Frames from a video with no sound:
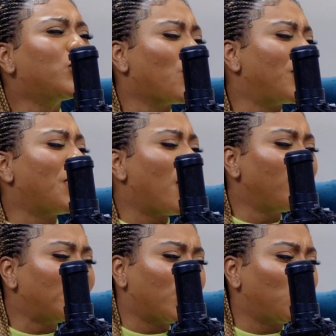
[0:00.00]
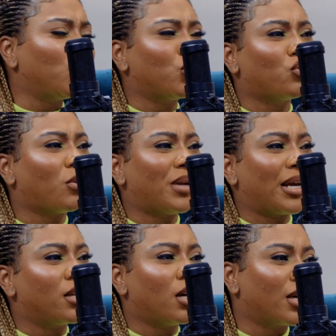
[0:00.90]
sorry, but every day, do you just drop
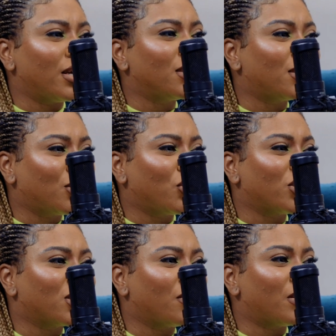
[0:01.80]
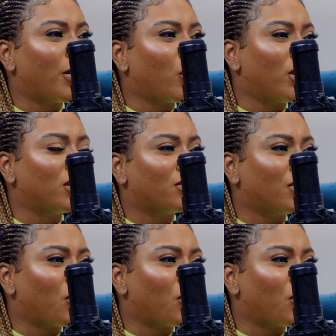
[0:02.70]
nuggets? Do you just give them words?